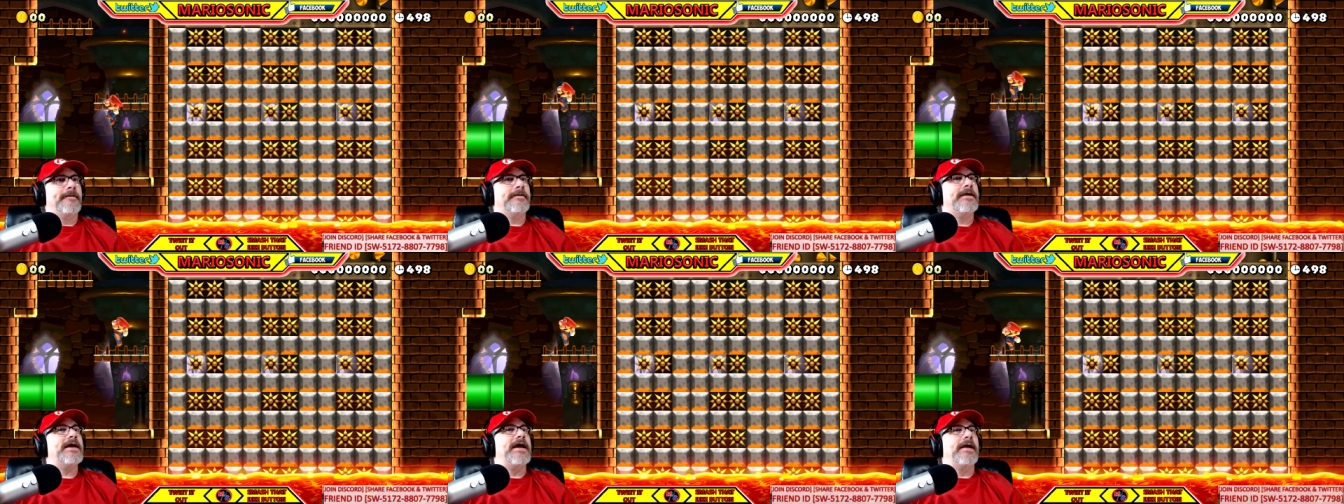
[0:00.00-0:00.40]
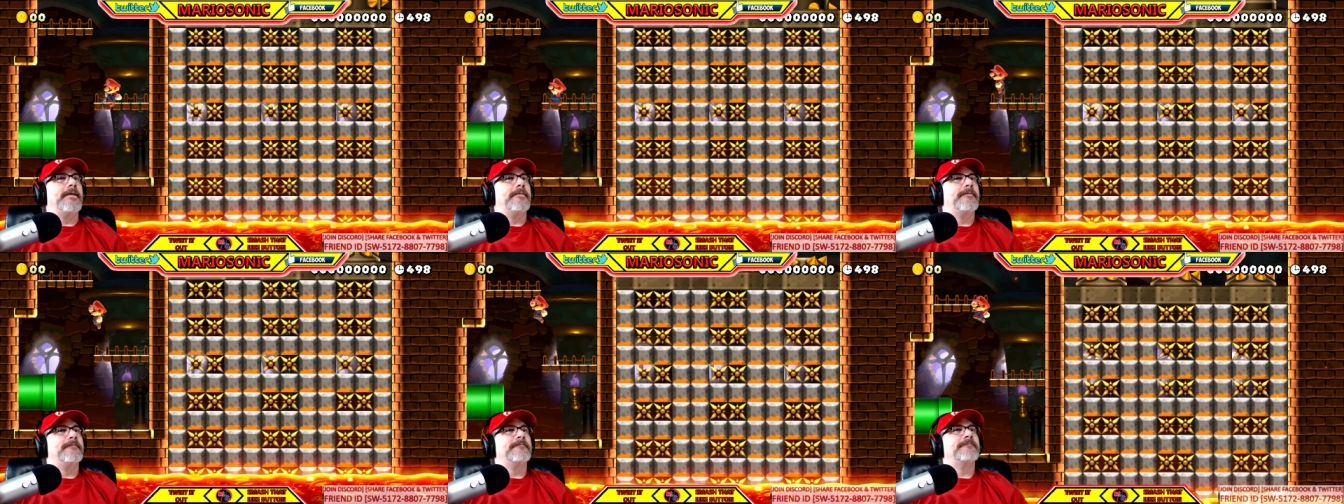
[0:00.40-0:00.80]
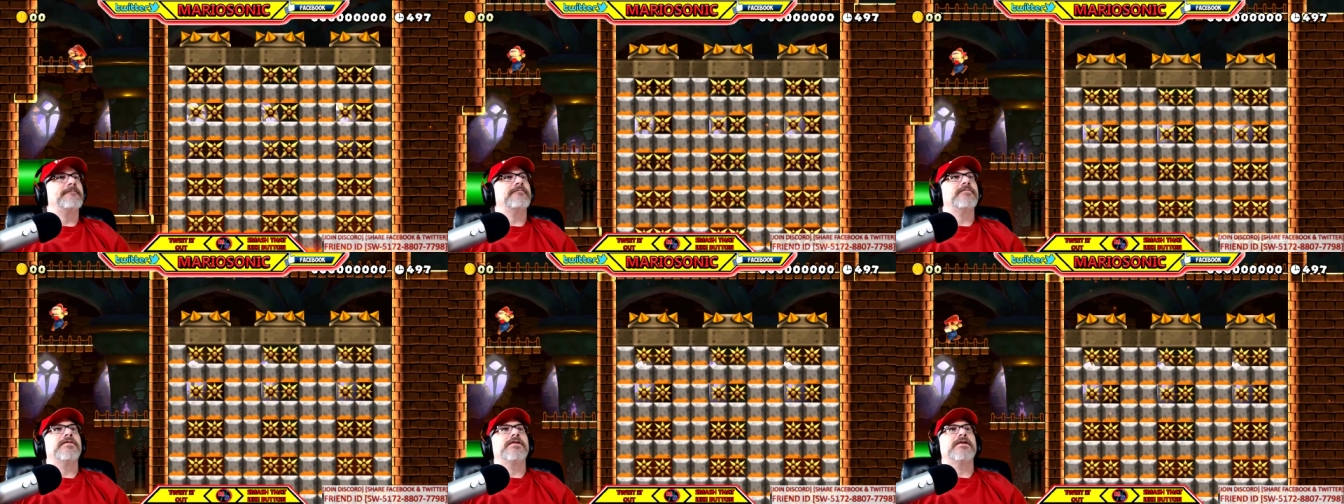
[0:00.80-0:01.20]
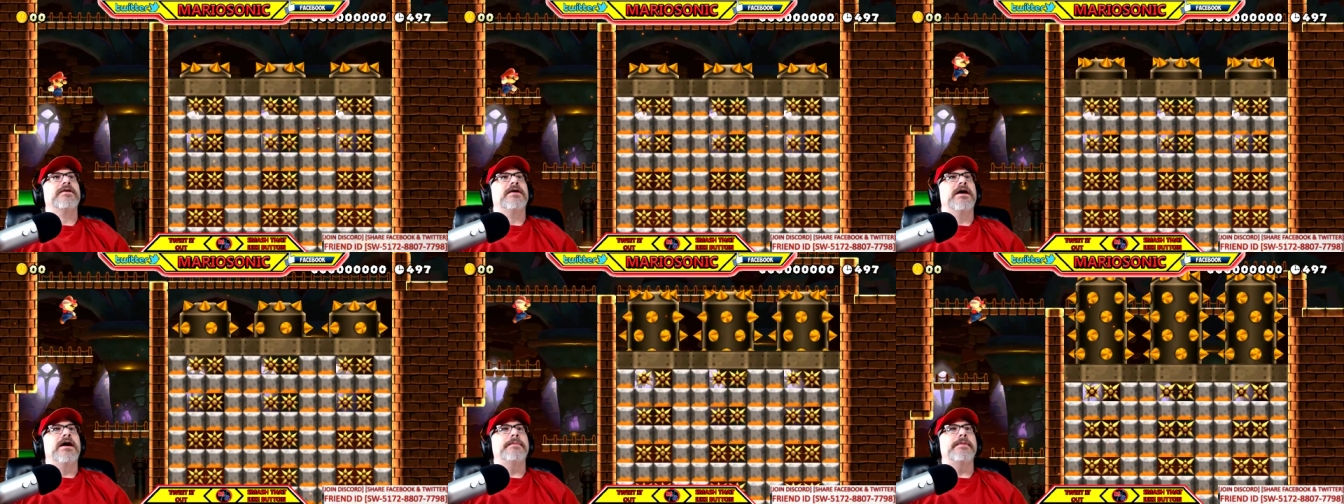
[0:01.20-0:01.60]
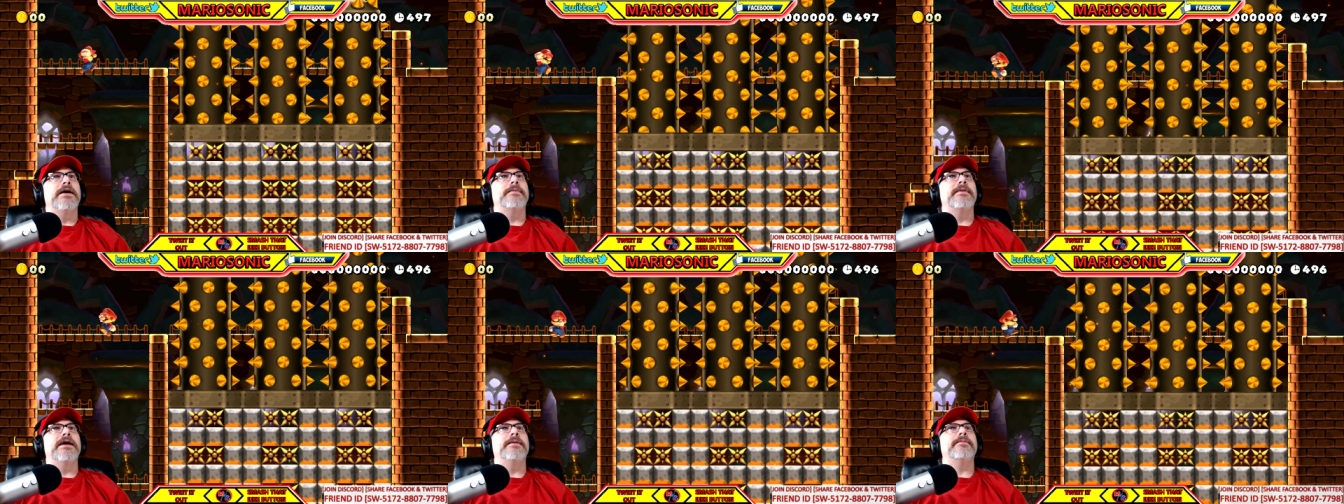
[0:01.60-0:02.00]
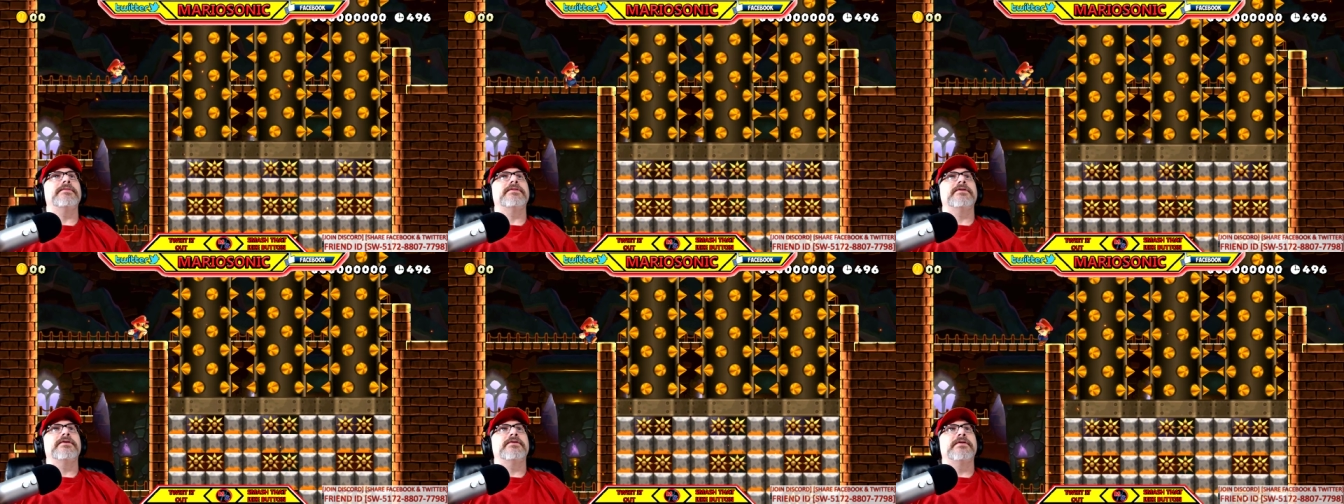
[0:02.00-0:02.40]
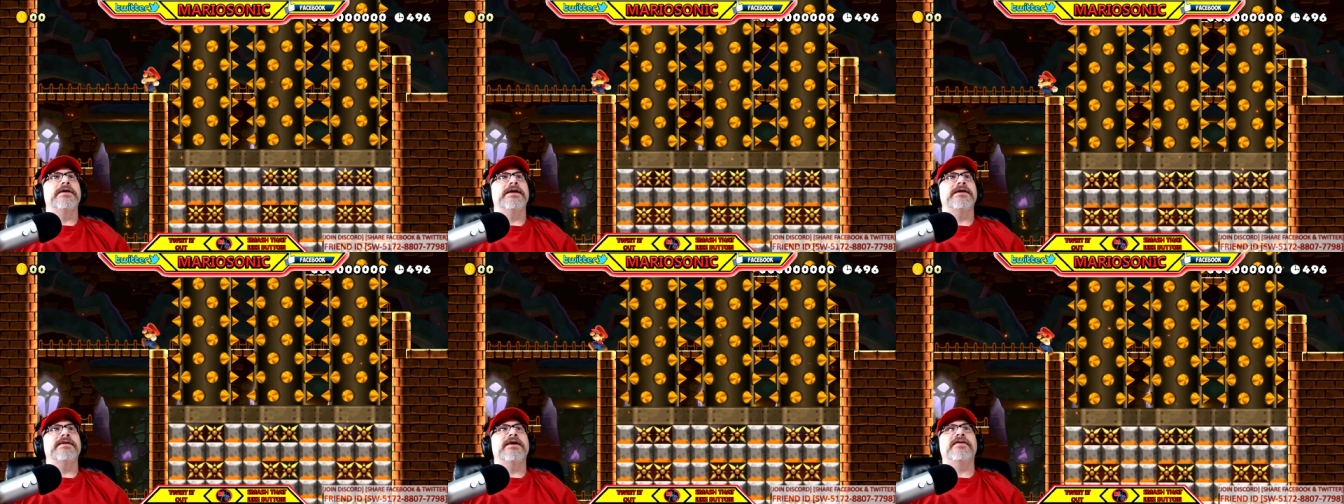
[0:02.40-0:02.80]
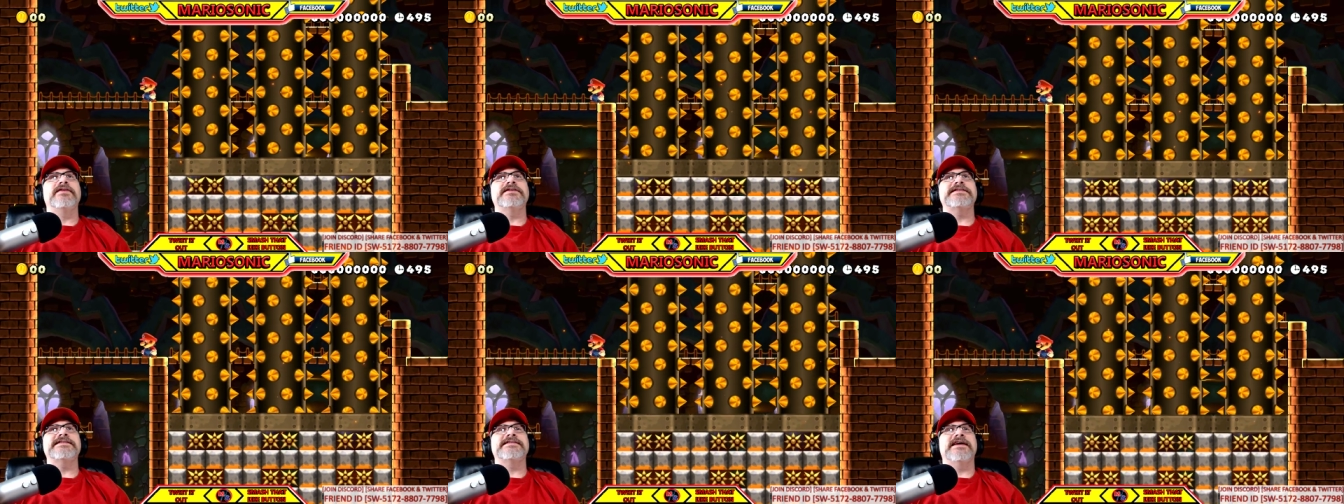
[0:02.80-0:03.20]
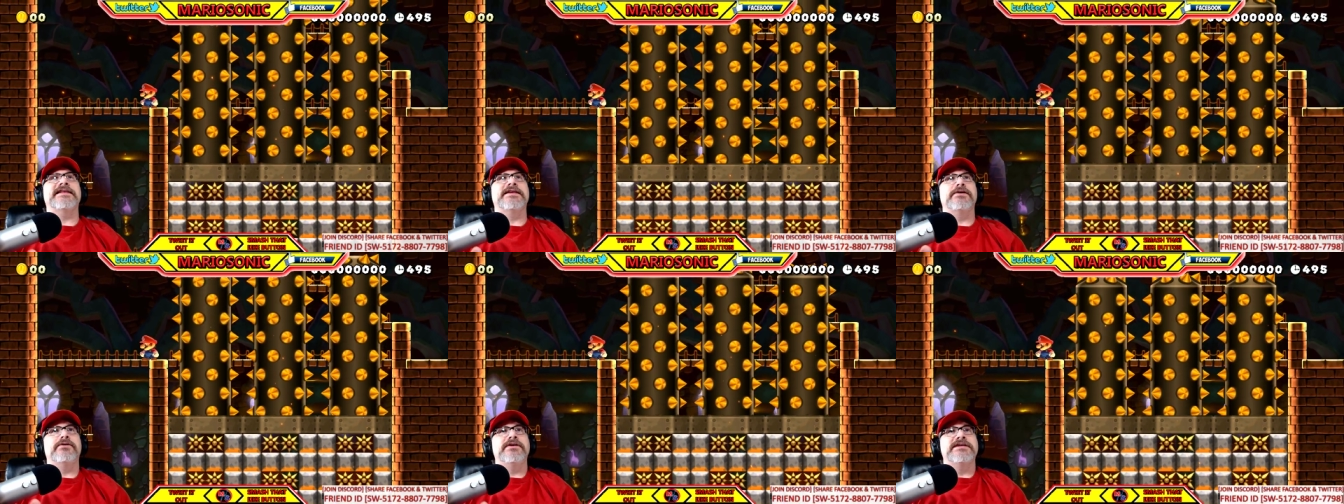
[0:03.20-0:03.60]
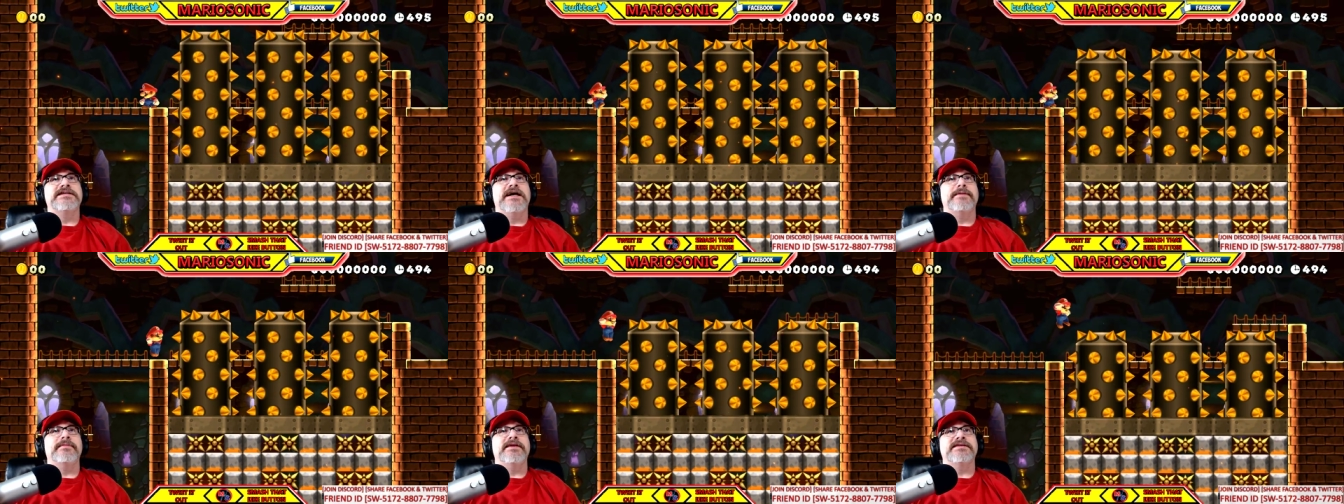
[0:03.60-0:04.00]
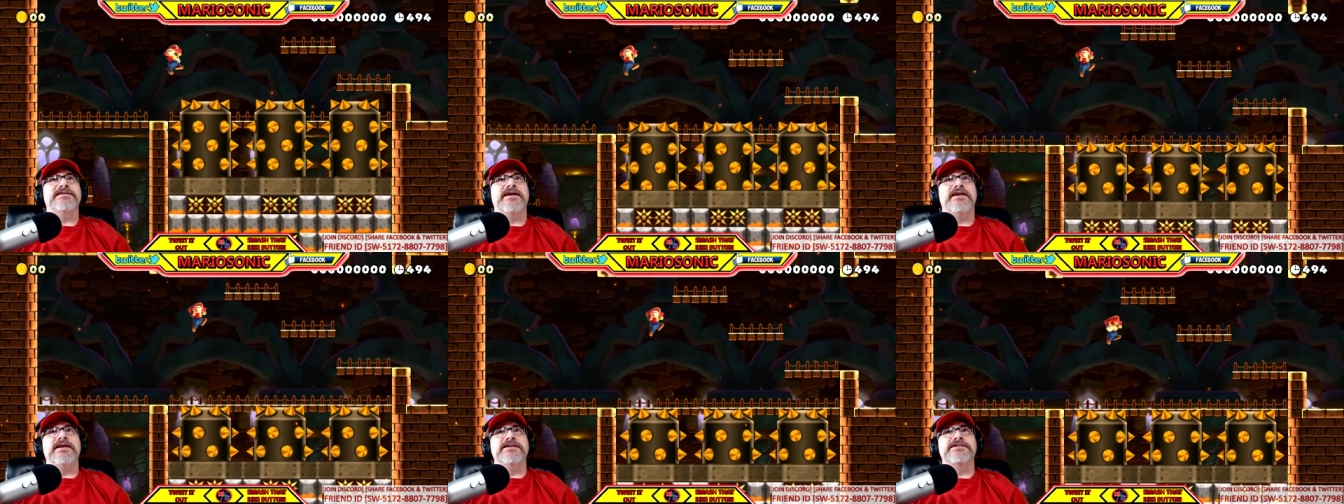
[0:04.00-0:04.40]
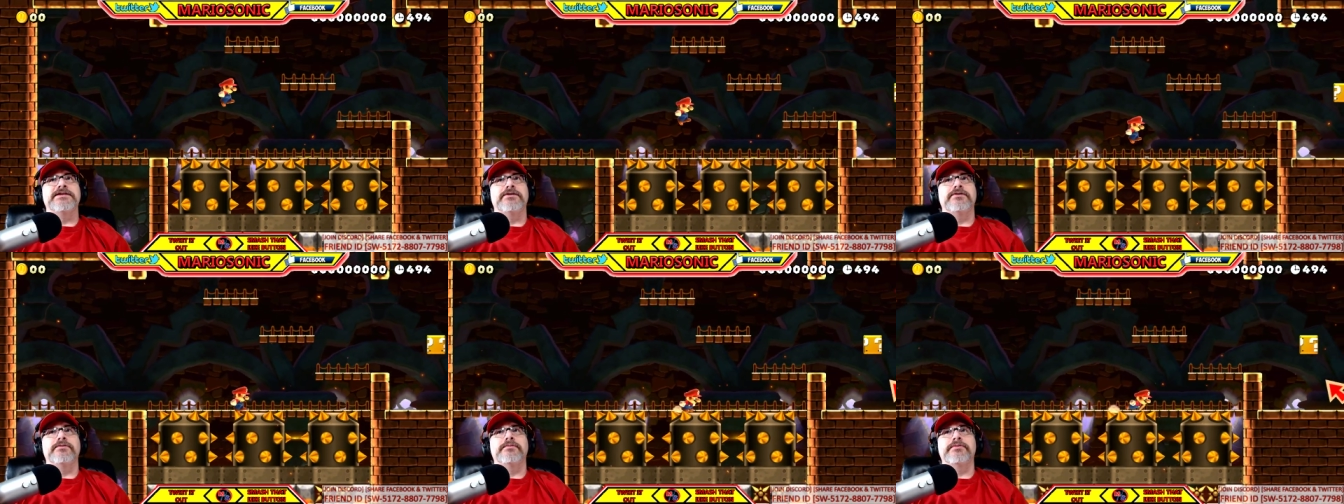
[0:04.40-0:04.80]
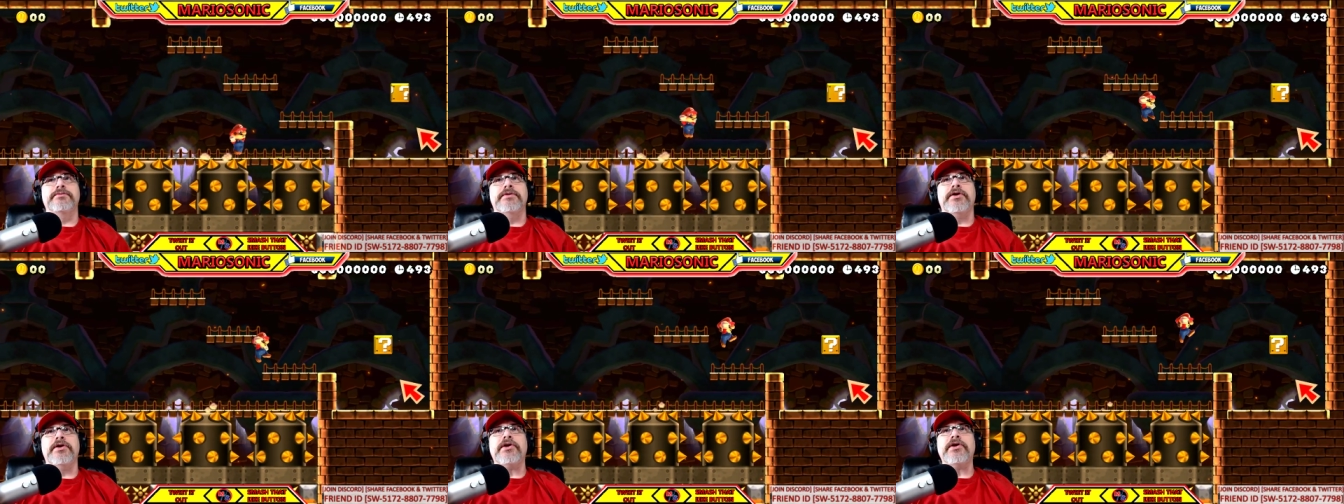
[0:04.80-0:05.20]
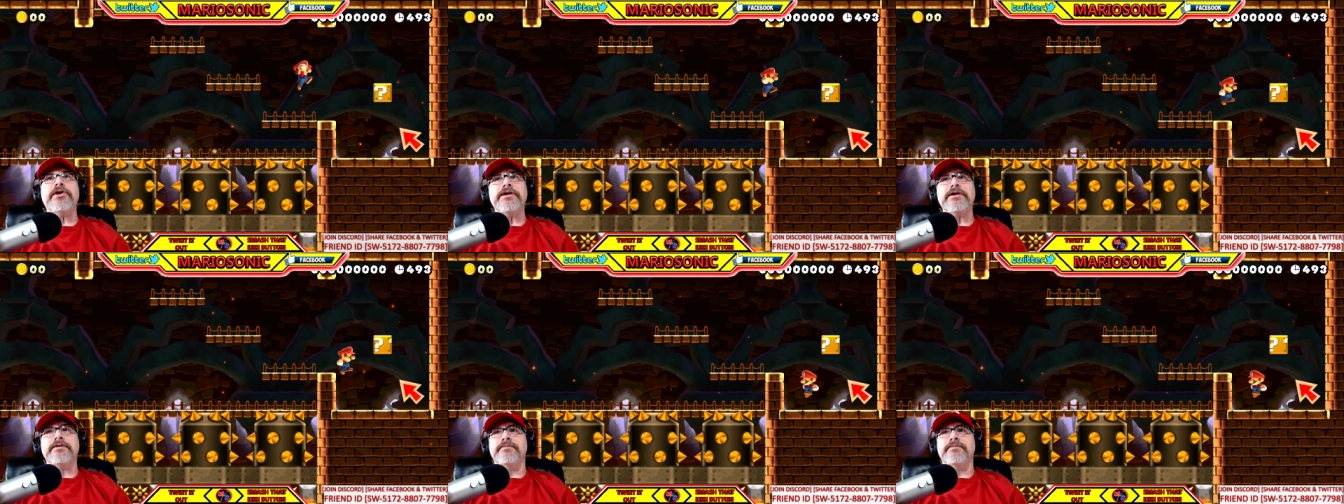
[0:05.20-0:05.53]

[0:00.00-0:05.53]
Okay. Up, up, up. Wait, now this is like the only time that's kind of like slow. Okay.